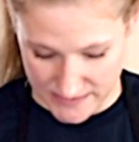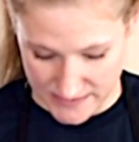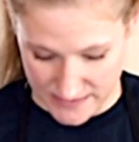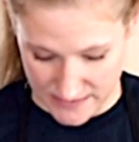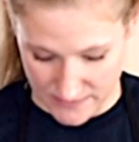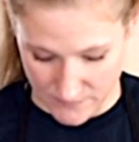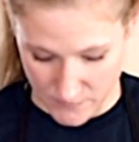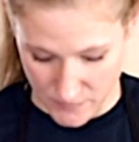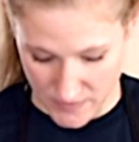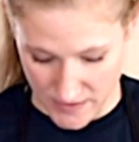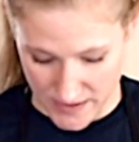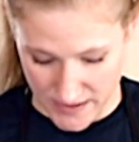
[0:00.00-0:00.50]
to
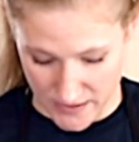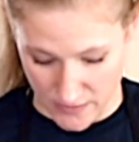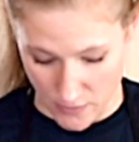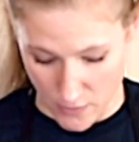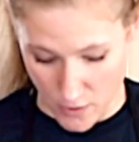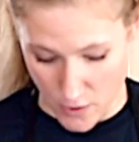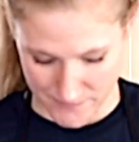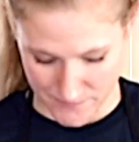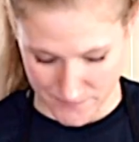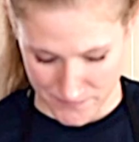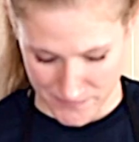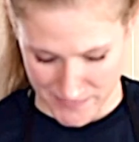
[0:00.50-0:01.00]
the plate.
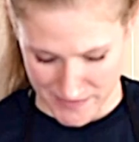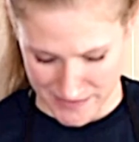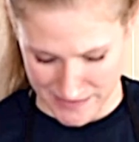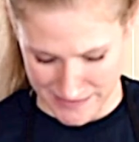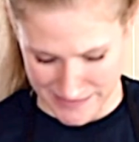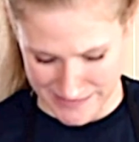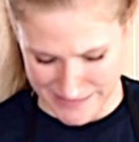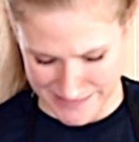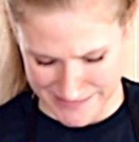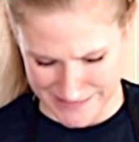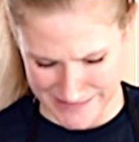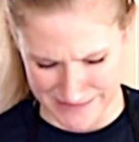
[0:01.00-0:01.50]

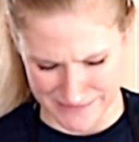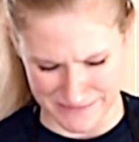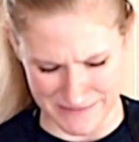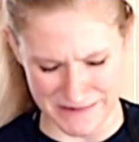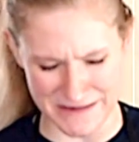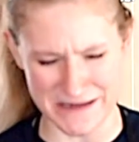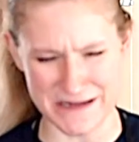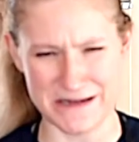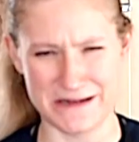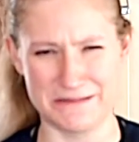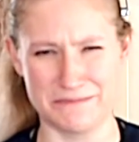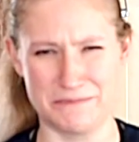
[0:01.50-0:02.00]
I just
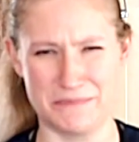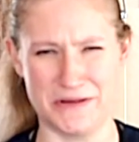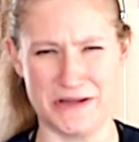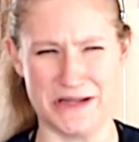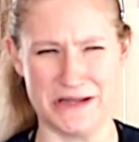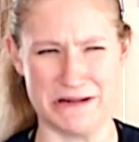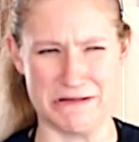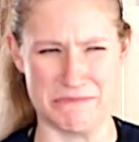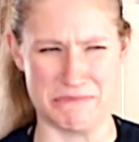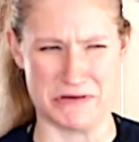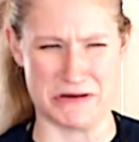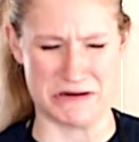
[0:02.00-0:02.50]
wanted a
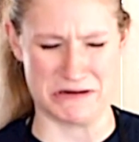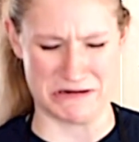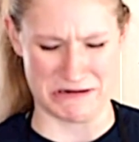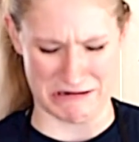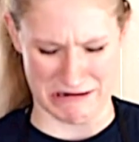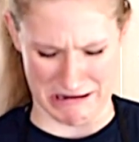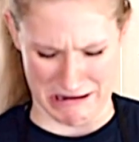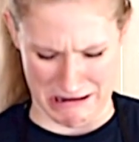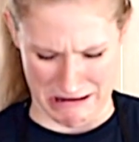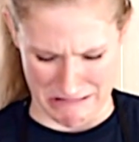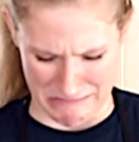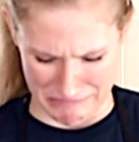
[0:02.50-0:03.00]
peanut butter
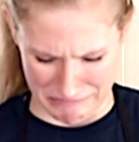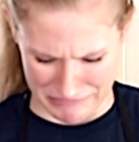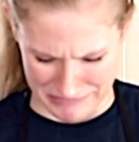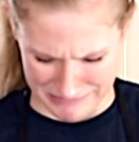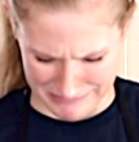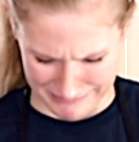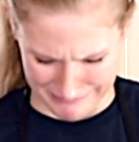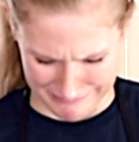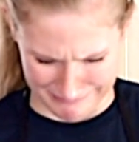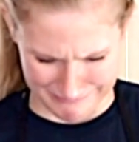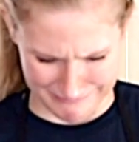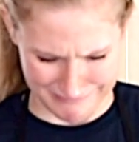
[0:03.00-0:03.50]
cup.
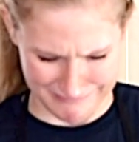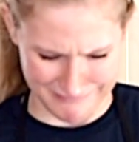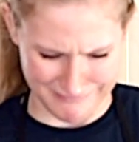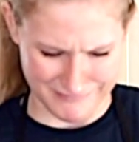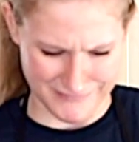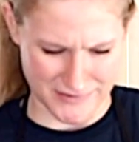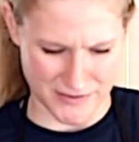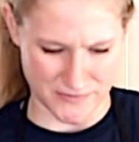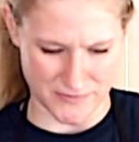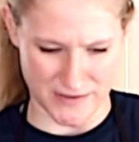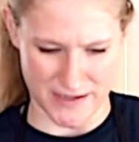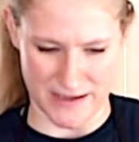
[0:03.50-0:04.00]

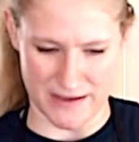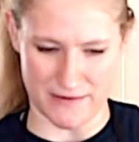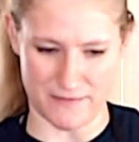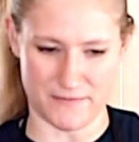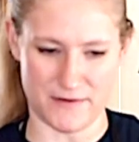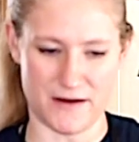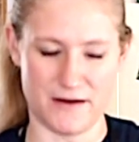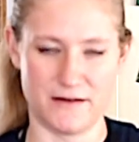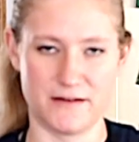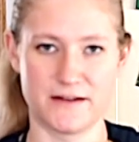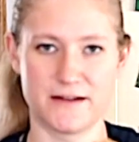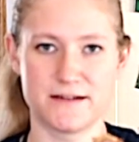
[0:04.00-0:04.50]
Okay,
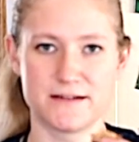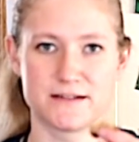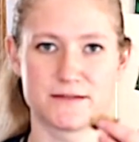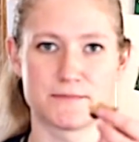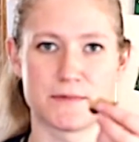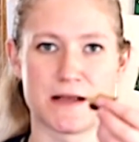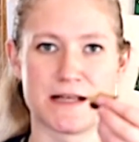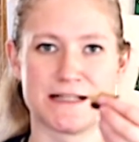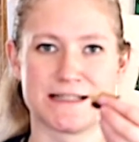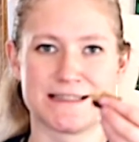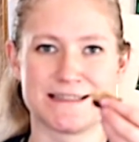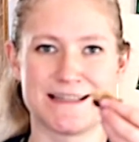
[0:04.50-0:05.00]
well, here's
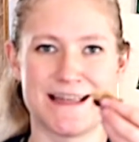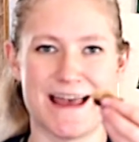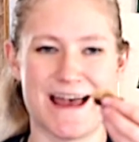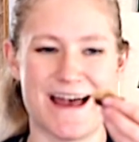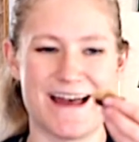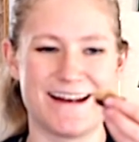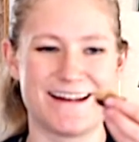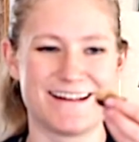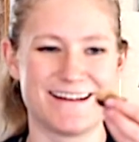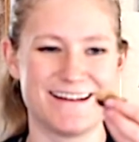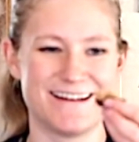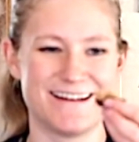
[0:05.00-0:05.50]
my sad.